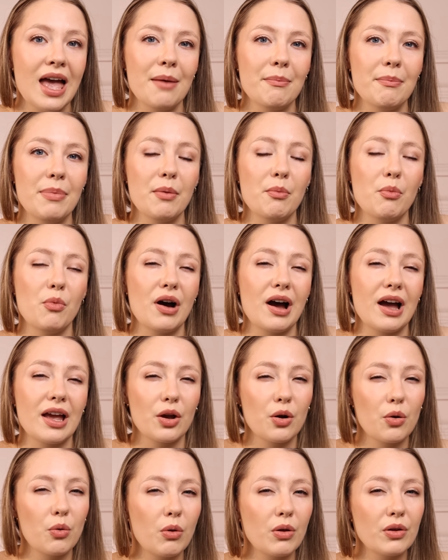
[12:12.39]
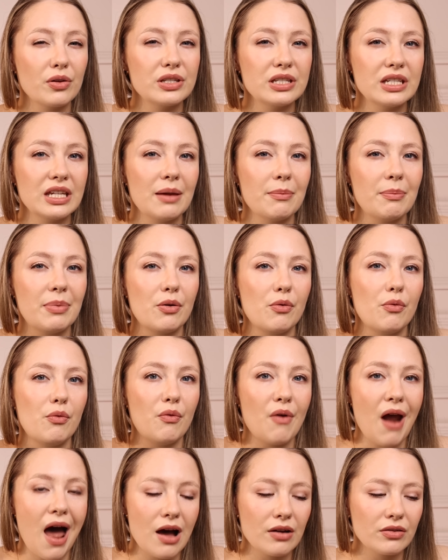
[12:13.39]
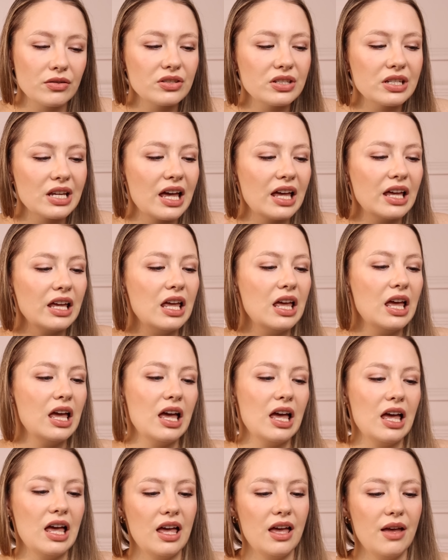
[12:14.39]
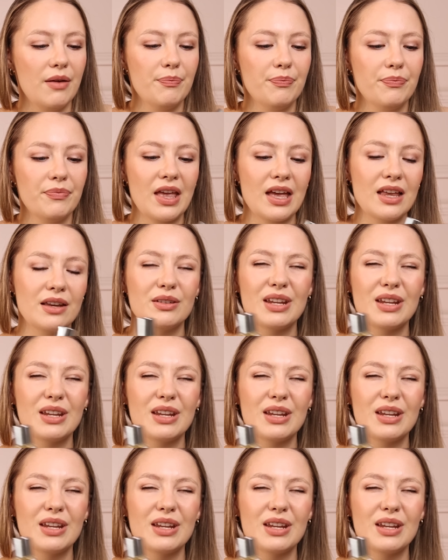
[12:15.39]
a bit more high quality, a bit rounder, and